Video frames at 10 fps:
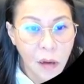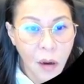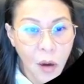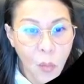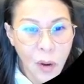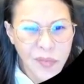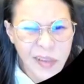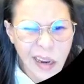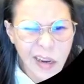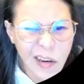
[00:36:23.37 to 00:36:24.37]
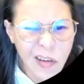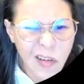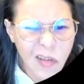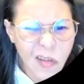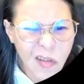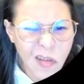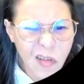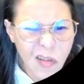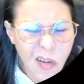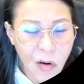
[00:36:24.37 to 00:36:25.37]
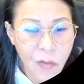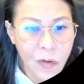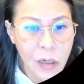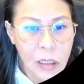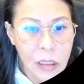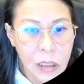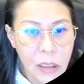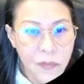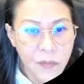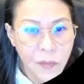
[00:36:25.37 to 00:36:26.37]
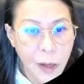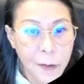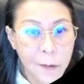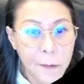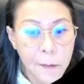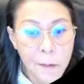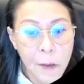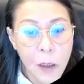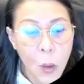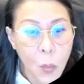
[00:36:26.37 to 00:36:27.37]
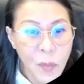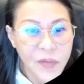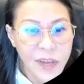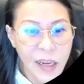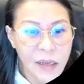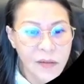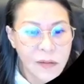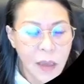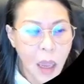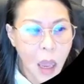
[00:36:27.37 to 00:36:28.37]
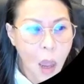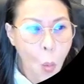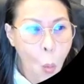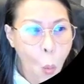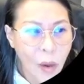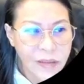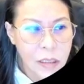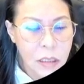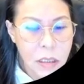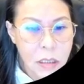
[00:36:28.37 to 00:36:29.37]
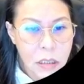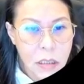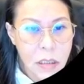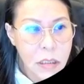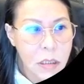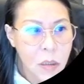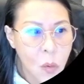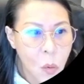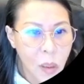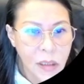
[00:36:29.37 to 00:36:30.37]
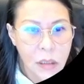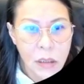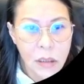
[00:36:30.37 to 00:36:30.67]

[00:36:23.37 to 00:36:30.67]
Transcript: uh, website mm, not really fire website is water water